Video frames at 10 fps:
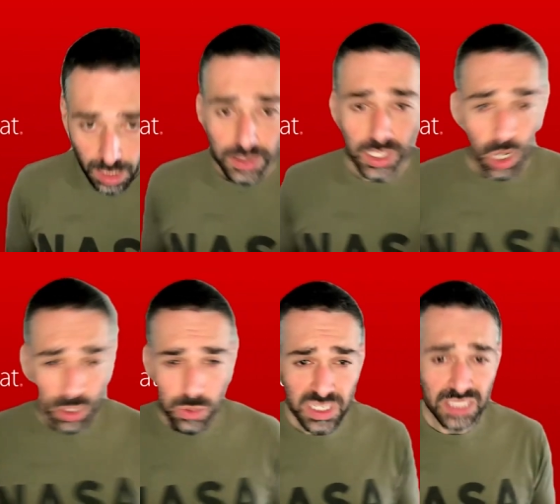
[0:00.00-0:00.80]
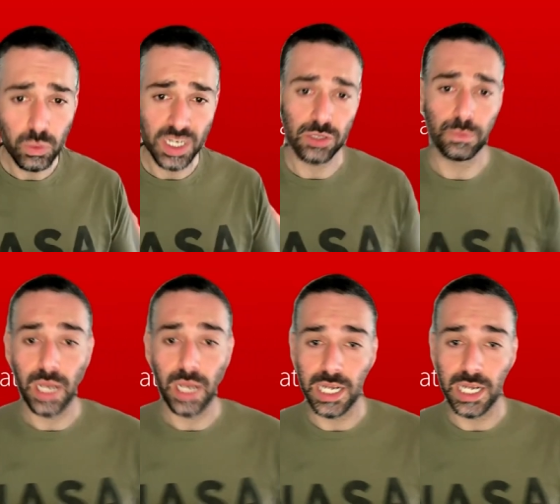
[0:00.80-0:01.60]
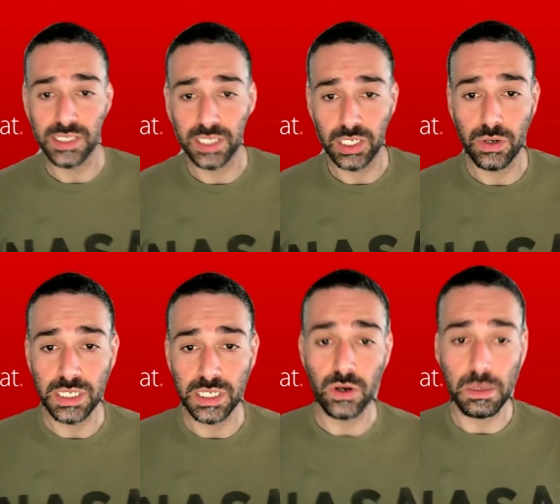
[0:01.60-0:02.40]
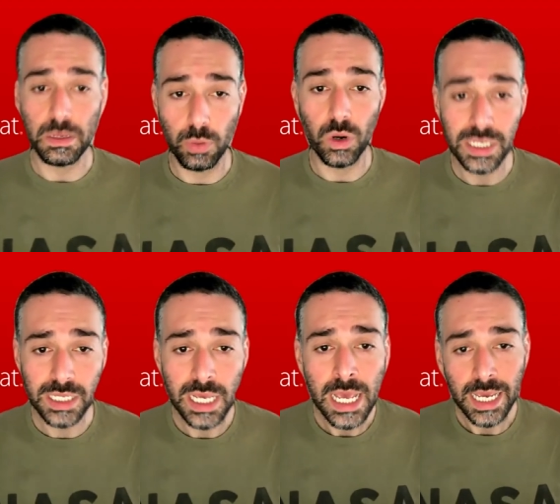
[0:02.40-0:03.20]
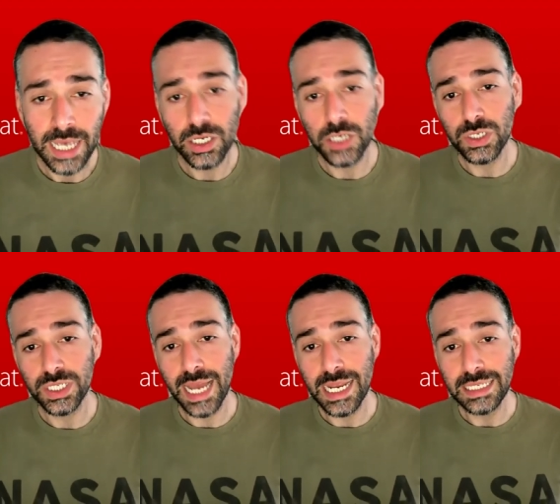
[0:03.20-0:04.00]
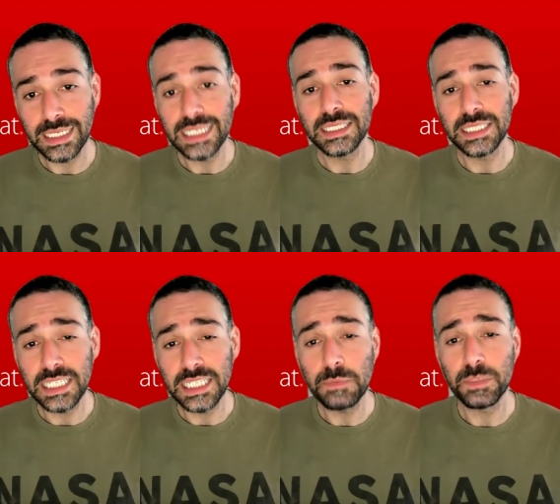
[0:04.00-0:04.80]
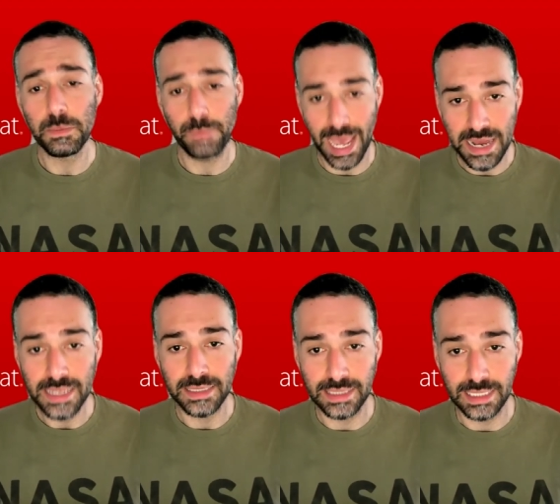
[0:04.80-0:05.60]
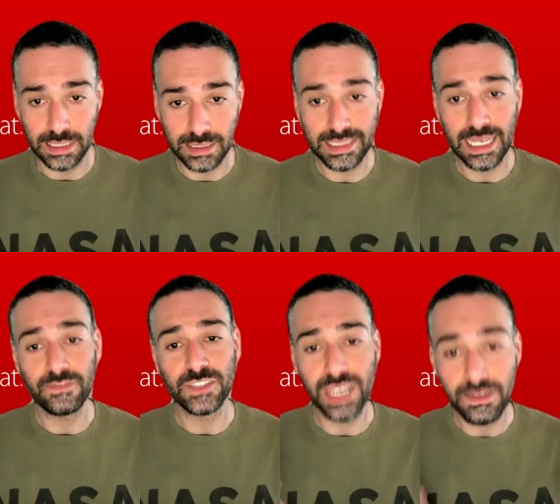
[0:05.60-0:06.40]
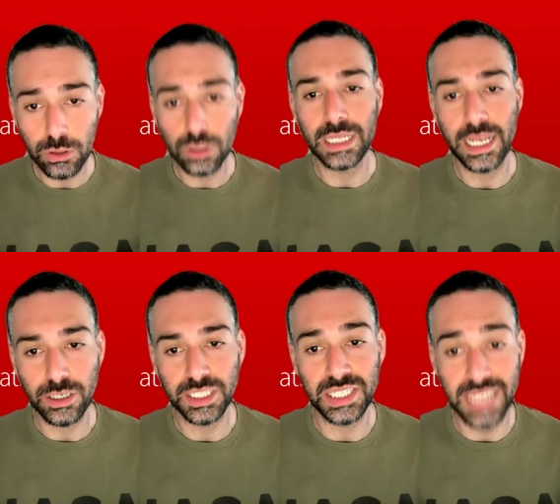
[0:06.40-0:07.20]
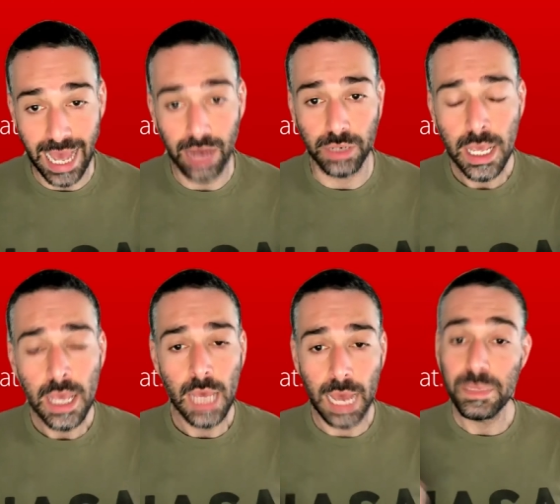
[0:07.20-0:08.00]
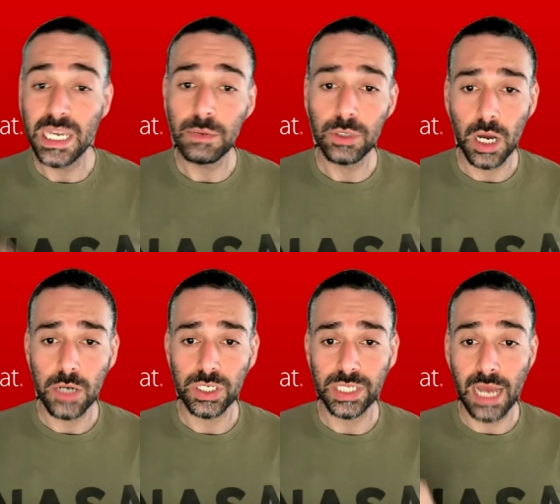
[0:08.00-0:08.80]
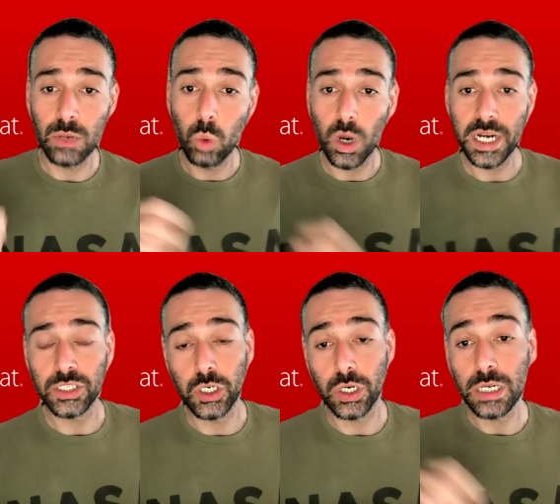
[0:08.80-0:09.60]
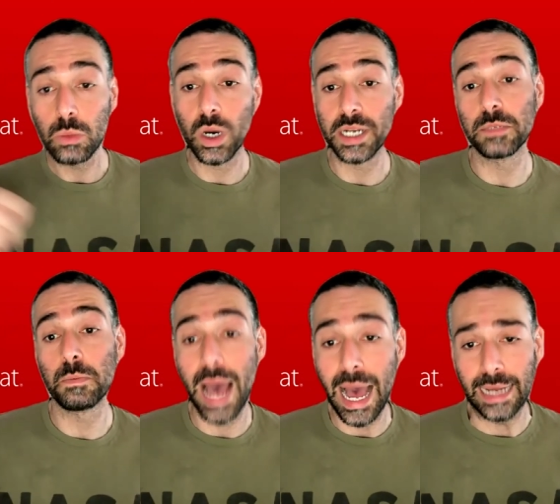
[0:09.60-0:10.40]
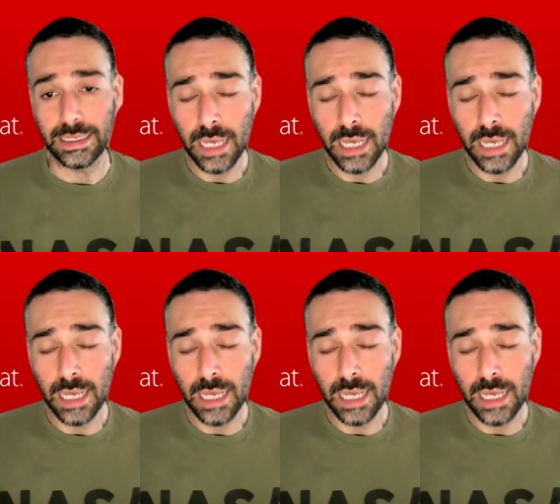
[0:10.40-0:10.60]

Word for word: The other reason why supply chain security is very important is understanding these deep dependencies, sev- several layers down, and being able to understand what is good and what is bad.